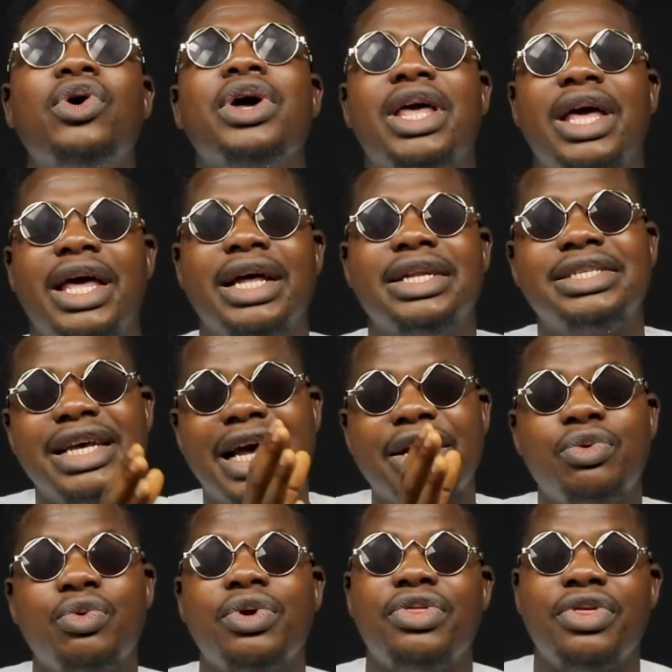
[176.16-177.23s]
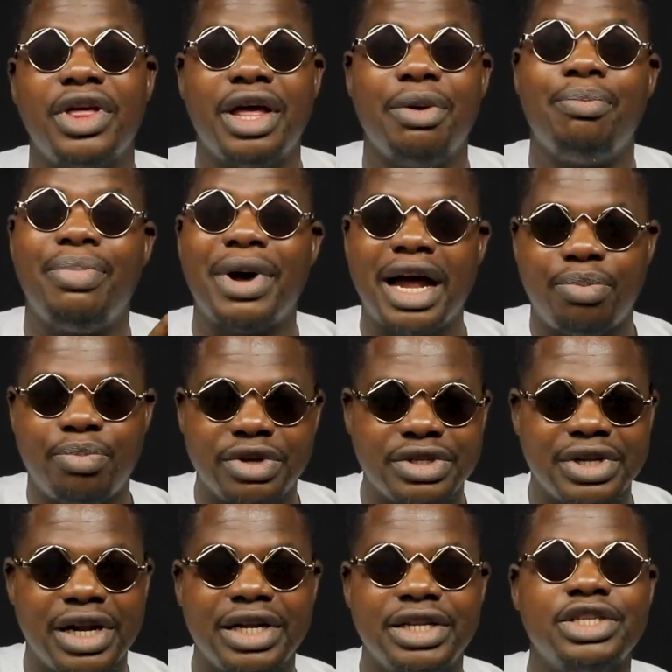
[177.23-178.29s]
Okay, a 10 with a bad
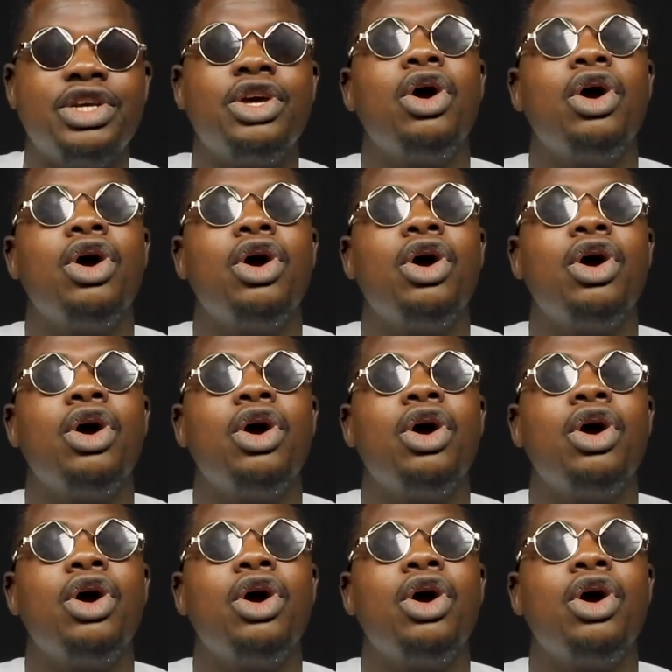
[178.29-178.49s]
personality,